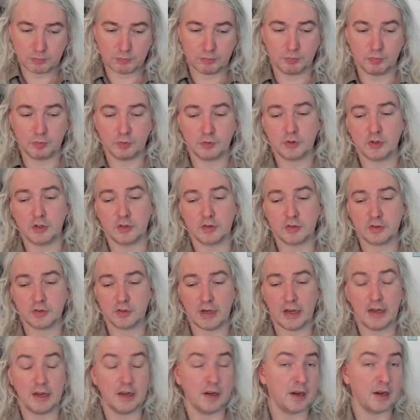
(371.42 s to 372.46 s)

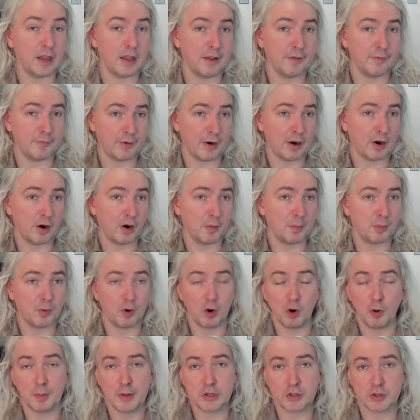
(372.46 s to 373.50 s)
sustain a firearm
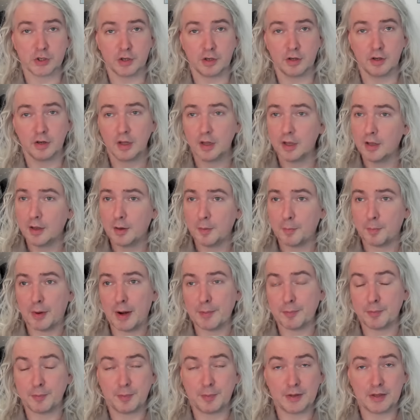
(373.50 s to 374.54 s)
prohibition,
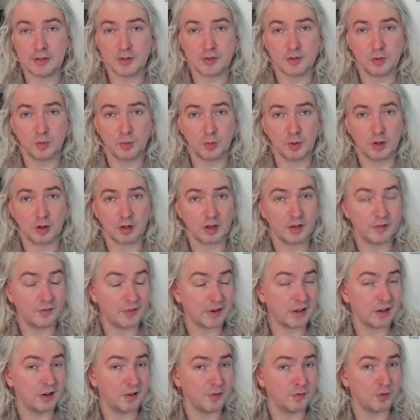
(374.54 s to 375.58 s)
perhaps because you were
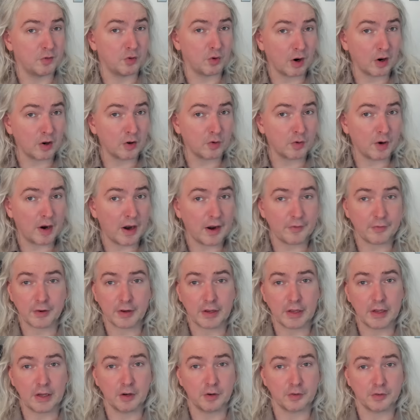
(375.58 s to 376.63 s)
convicted of drug
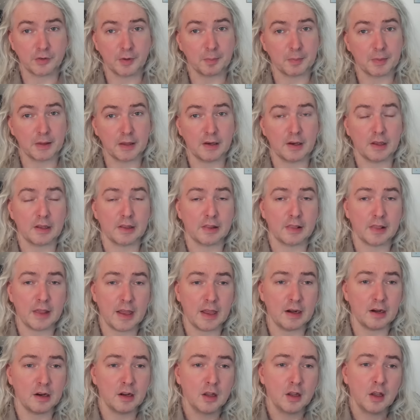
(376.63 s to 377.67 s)
trafficking or something like
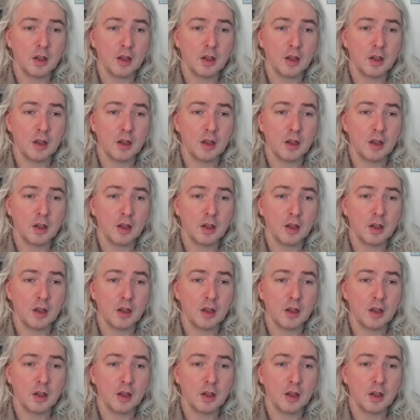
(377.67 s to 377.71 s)
that,